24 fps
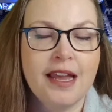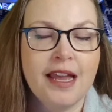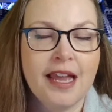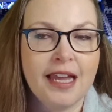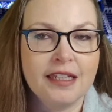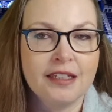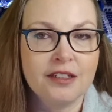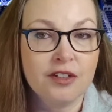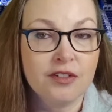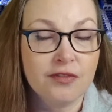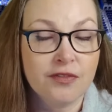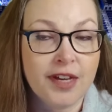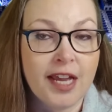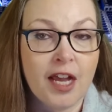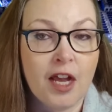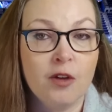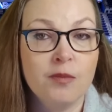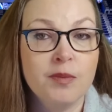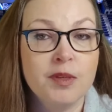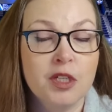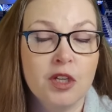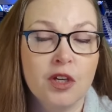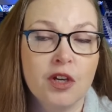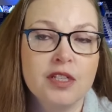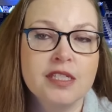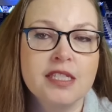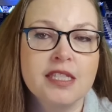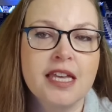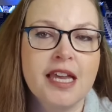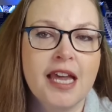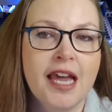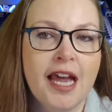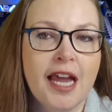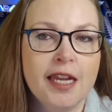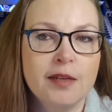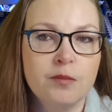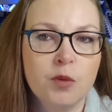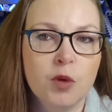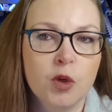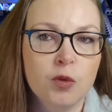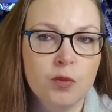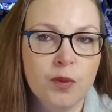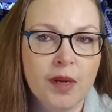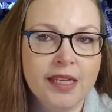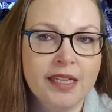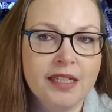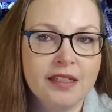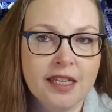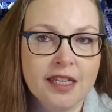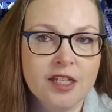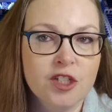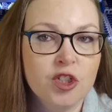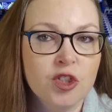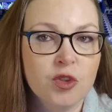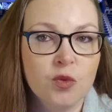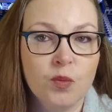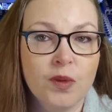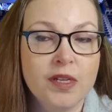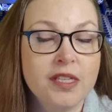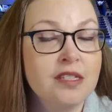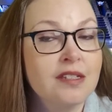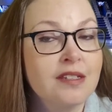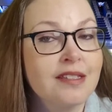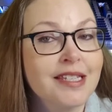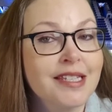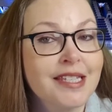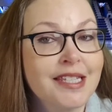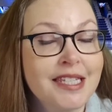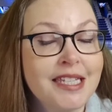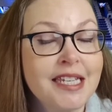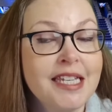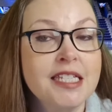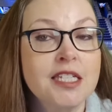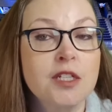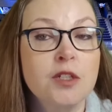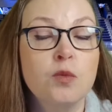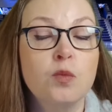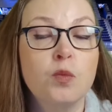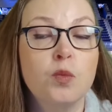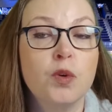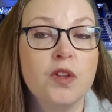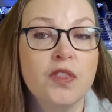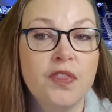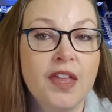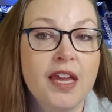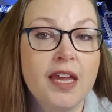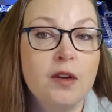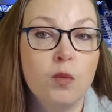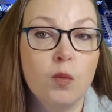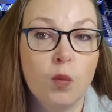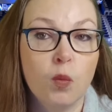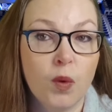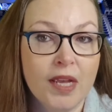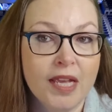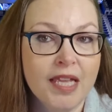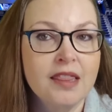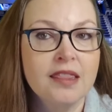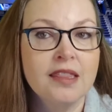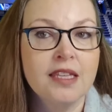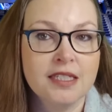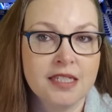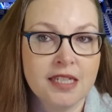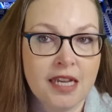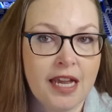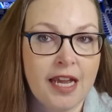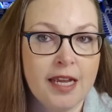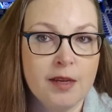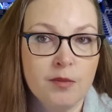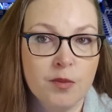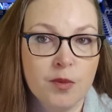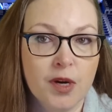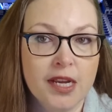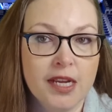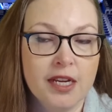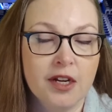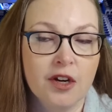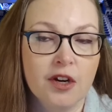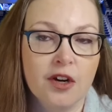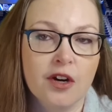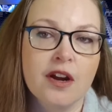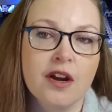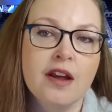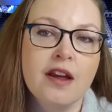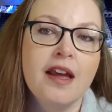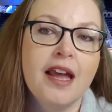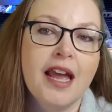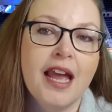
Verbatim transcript: and Laval, because they had more regulation wins on the season, would then win the tiebreaker